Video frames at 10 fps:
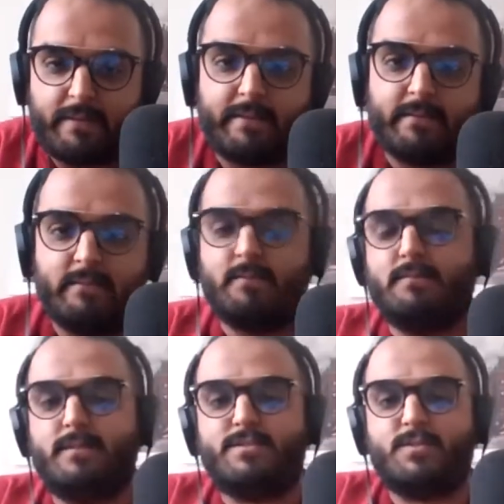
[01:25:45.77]
right?
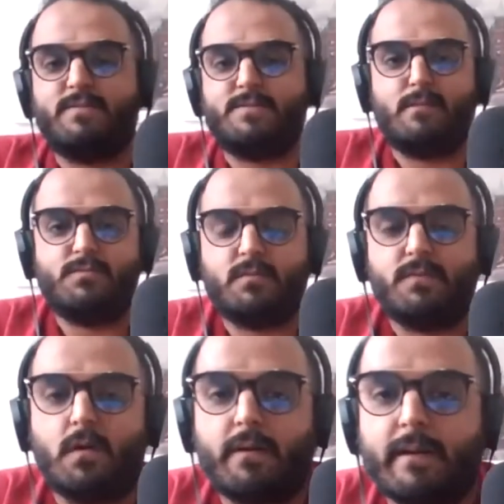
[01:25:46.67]
At least you have some sort
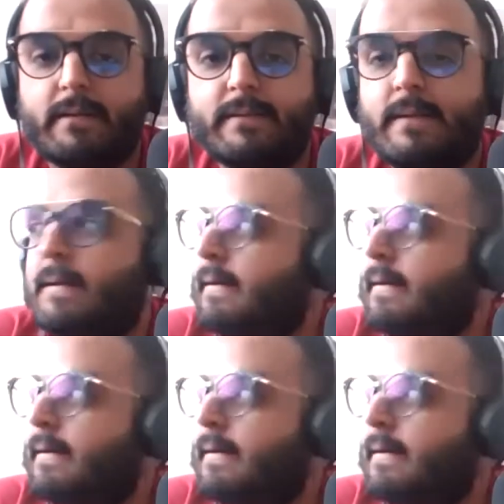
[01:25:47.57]
of contact.